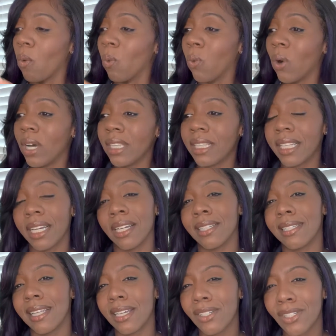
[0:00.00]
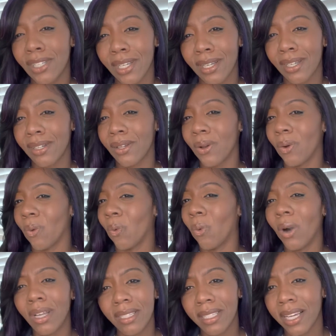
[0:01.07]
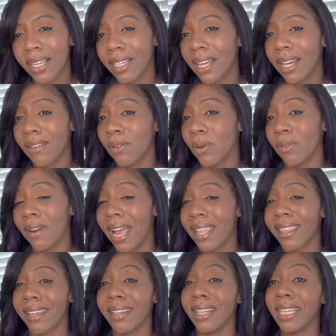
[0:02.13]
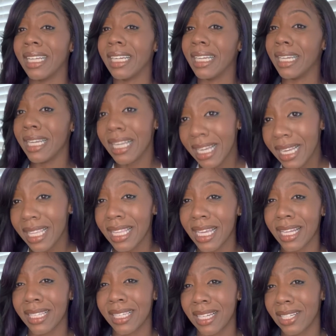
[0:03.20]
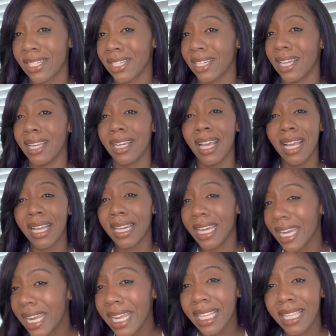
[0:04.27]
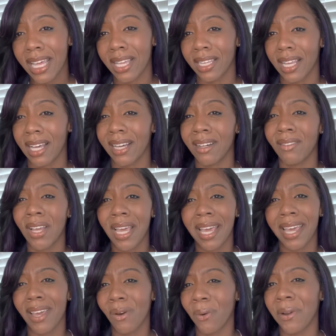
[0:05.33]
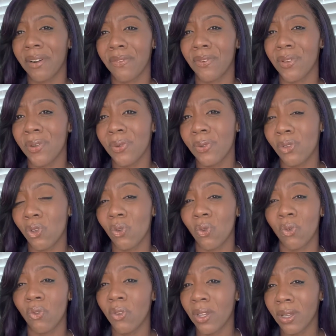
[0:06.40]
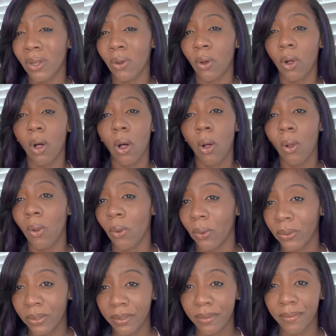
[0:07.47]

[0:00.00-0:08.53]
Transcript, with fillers: want their attention, want their love, or rather need their attention and need their love in order for you to feel whole.